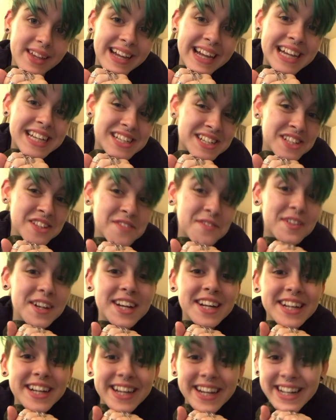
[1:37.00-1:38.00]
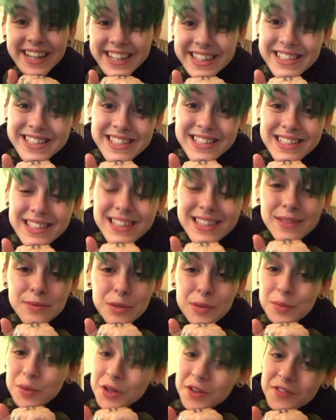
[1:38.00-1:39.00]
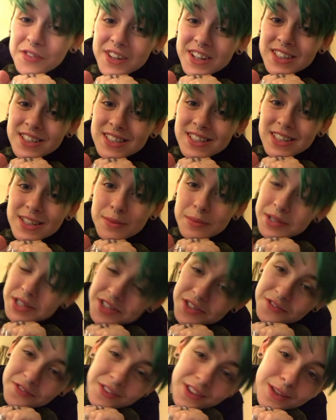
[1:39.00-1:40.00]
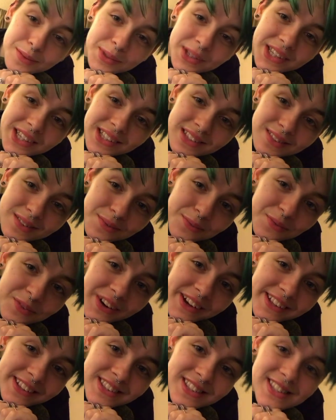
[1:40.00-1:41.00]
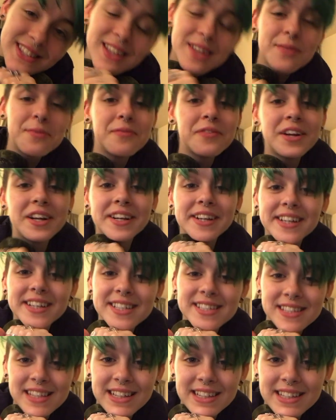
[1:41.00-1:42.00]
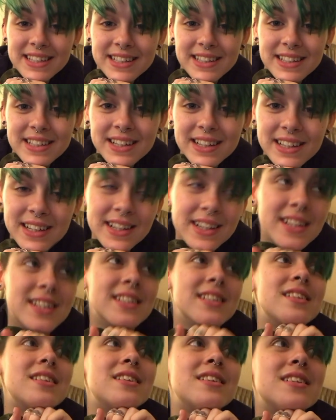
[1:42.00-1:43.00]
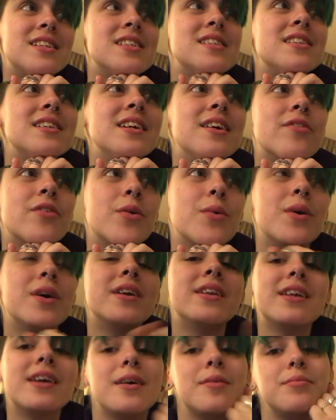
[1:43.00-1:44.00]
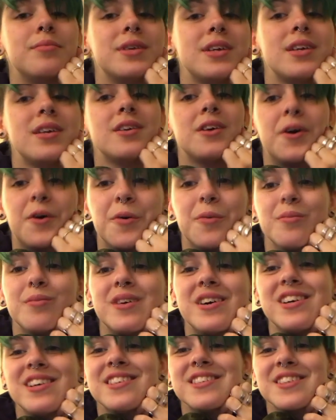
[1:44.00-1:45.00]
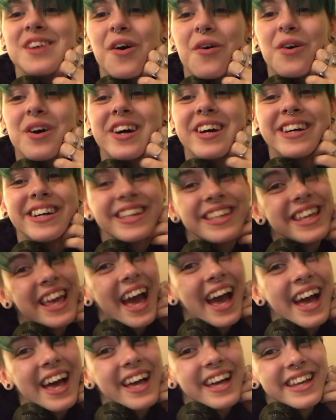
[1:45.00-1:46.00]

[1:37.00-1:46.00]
head to the fair and I get to see my boyfriend and a bunch of family and some friends and I'm very excited to see everyone and be home. So, yeah.